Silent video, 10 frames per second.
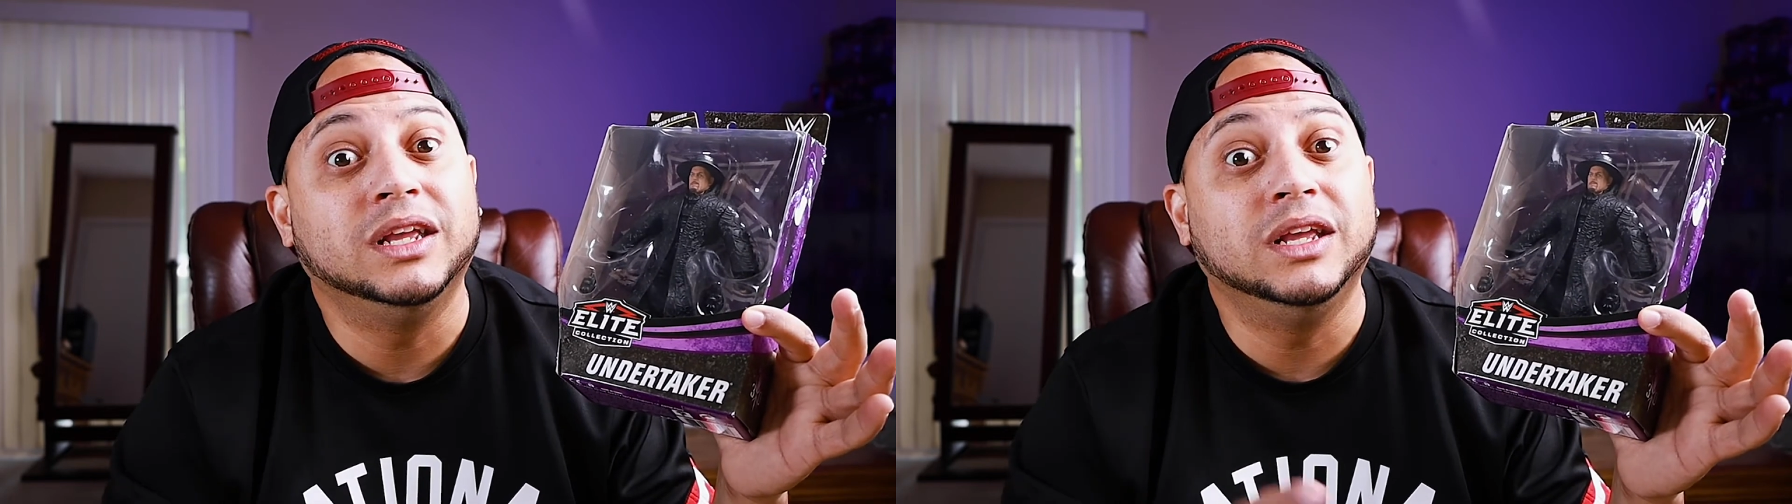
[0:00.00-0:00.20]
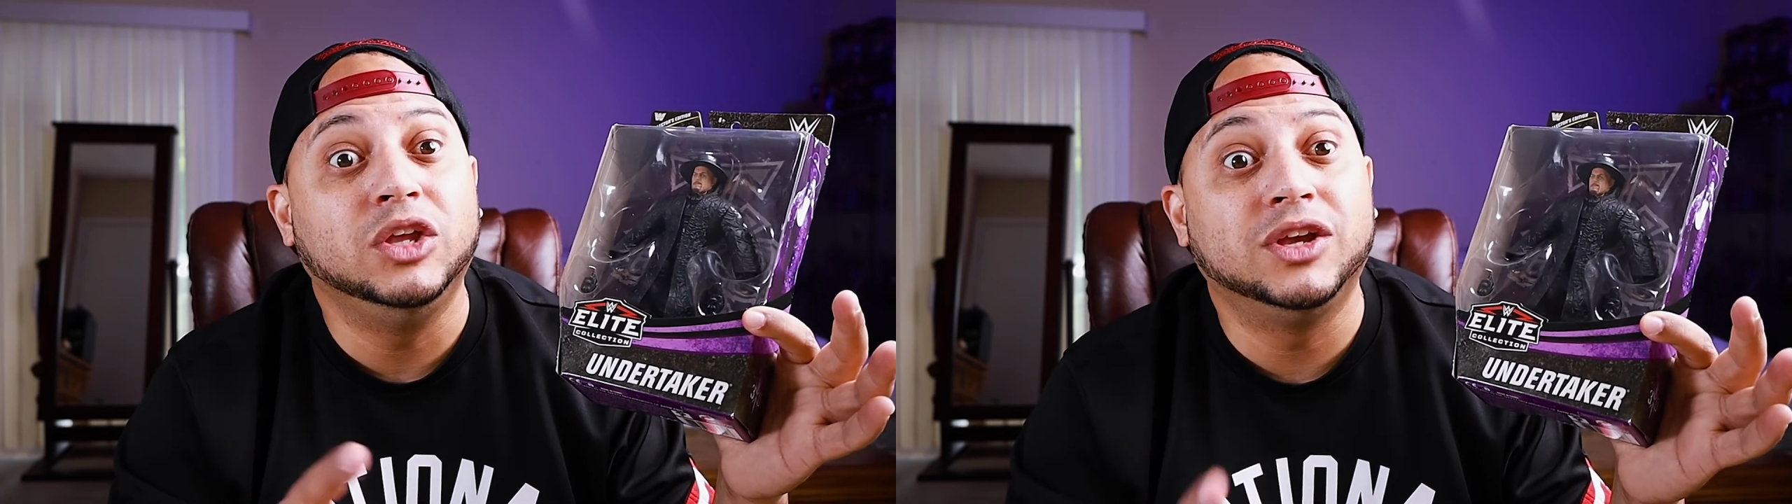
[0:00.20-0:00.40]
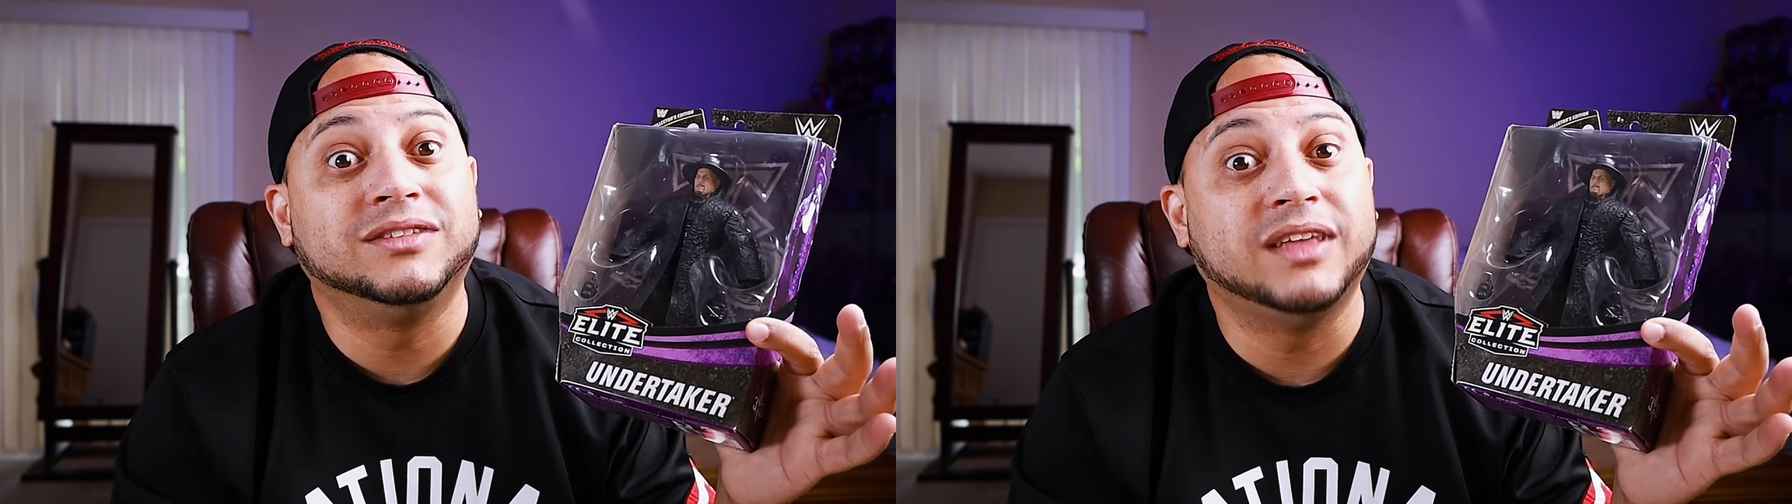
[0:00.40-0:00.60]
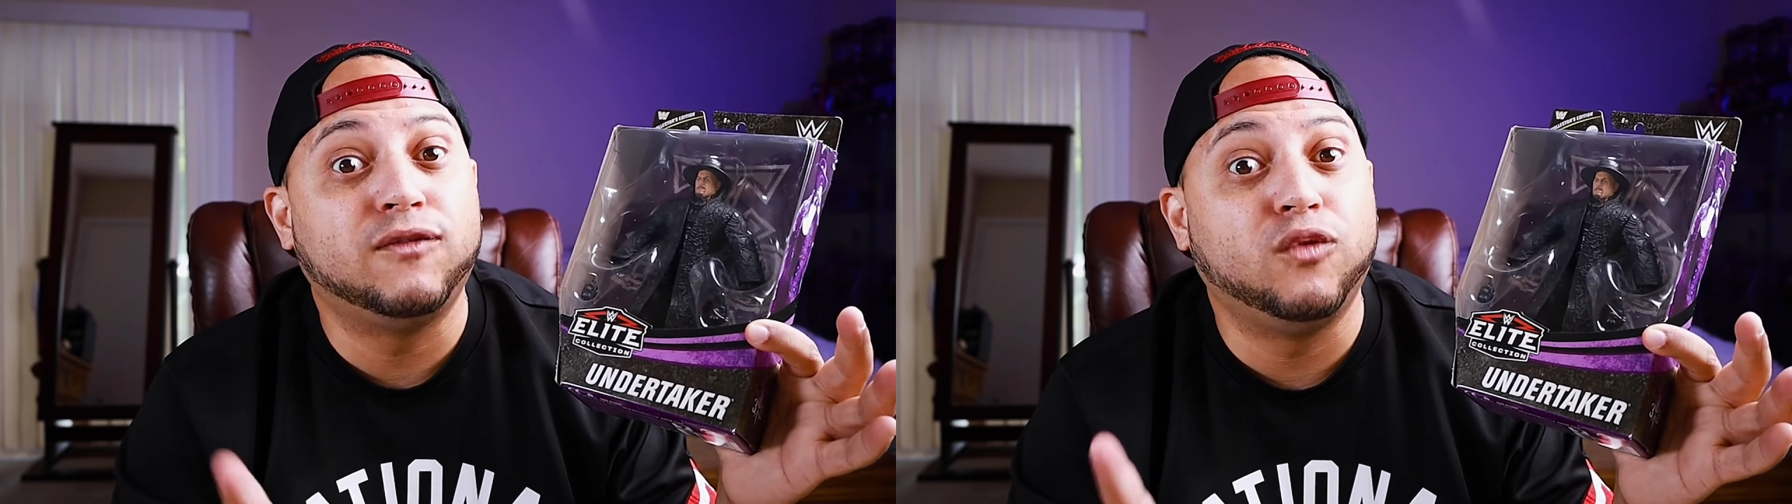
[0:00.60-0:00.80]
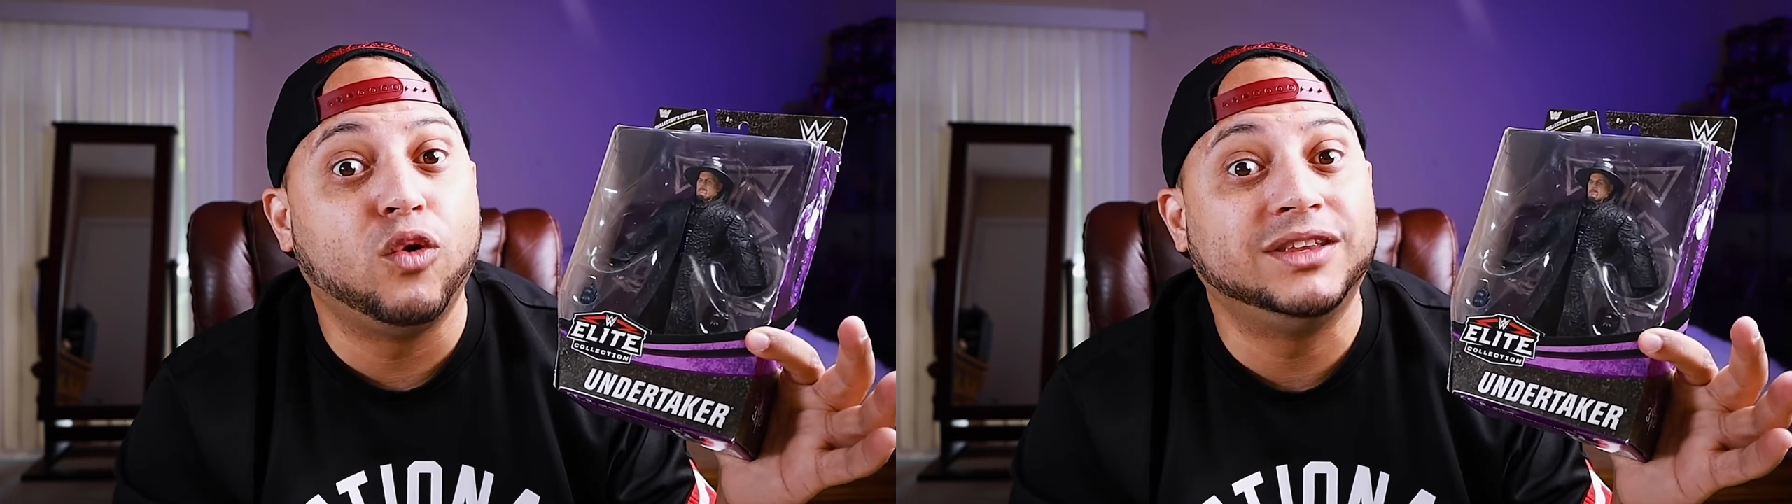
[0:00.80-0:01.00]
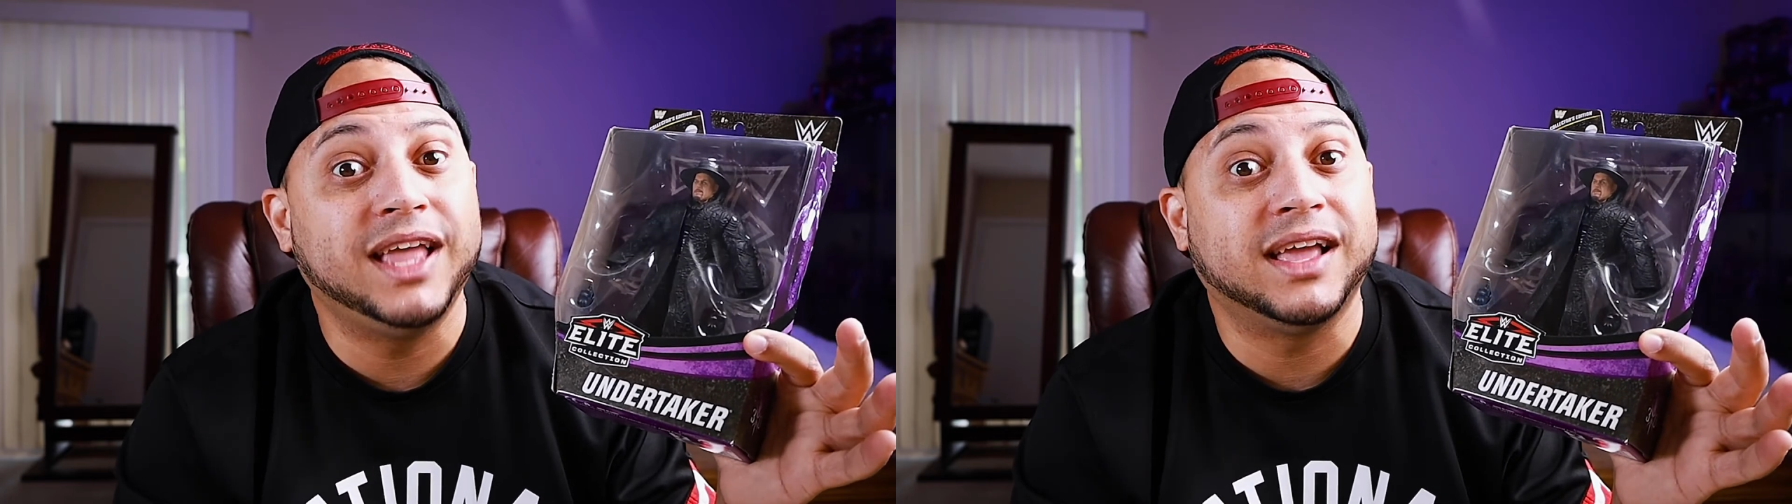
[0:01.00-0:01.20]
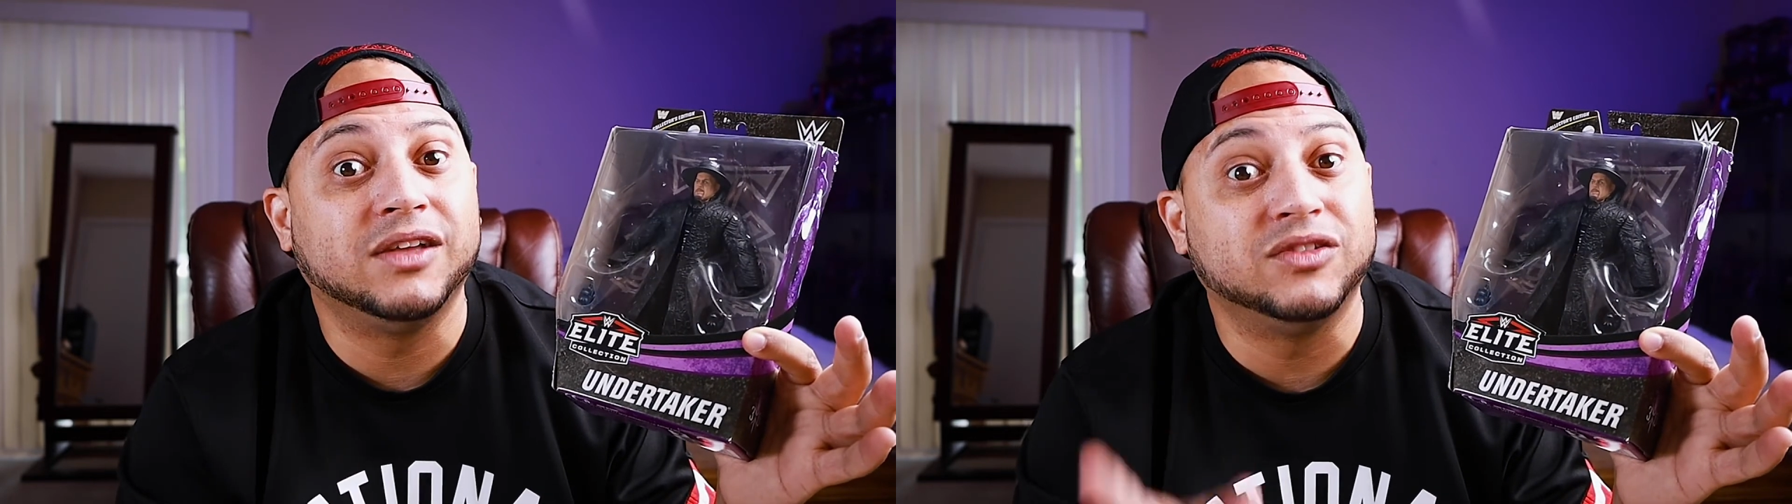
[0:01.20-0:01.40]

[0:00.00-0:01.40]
you can say 4 decades